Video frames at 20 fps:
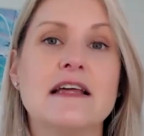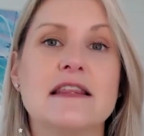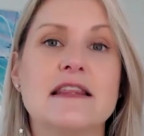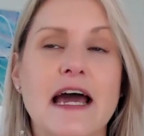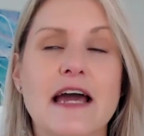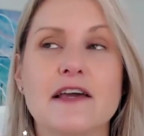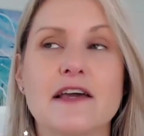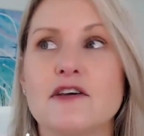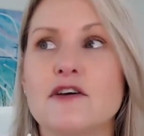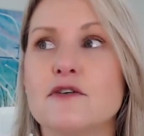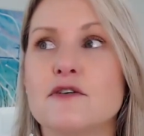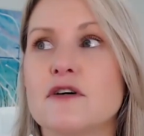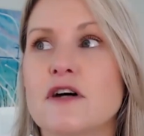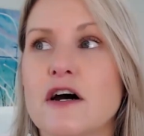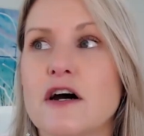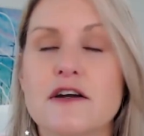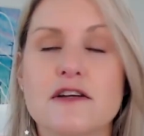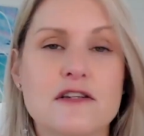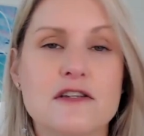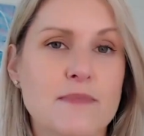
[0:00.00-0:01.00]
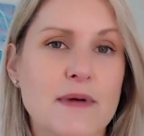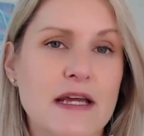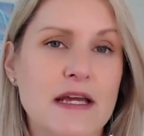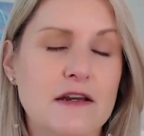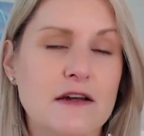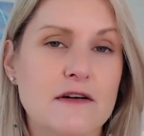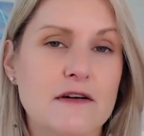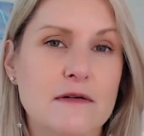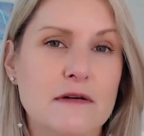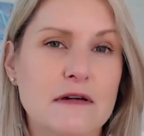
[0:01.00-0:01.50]
that you're going to be
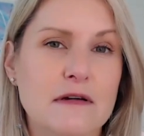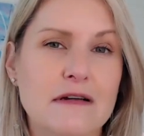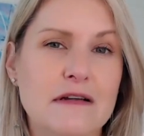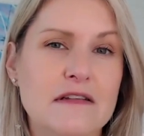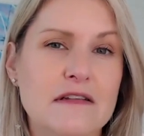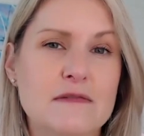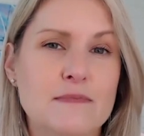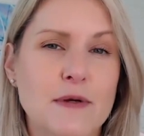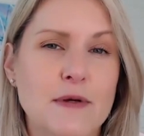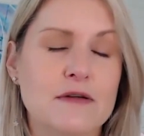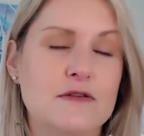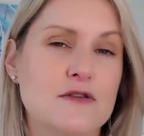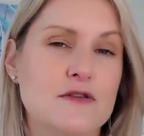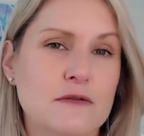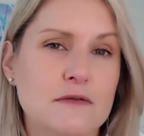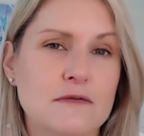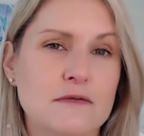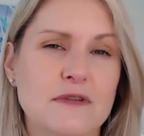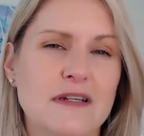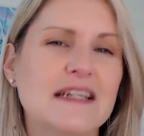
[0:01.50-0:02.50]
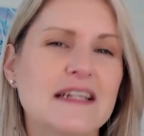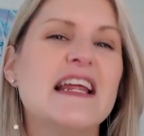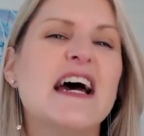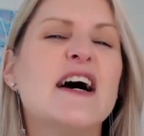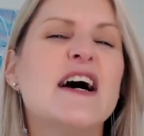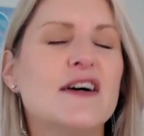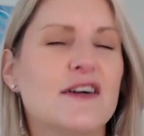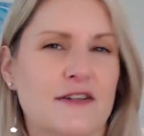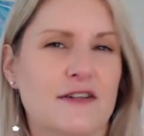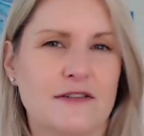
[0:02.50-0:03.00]
non-spiritual?
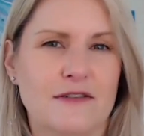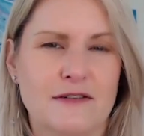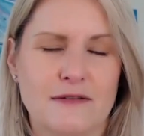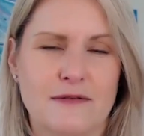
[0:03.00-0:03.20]
No.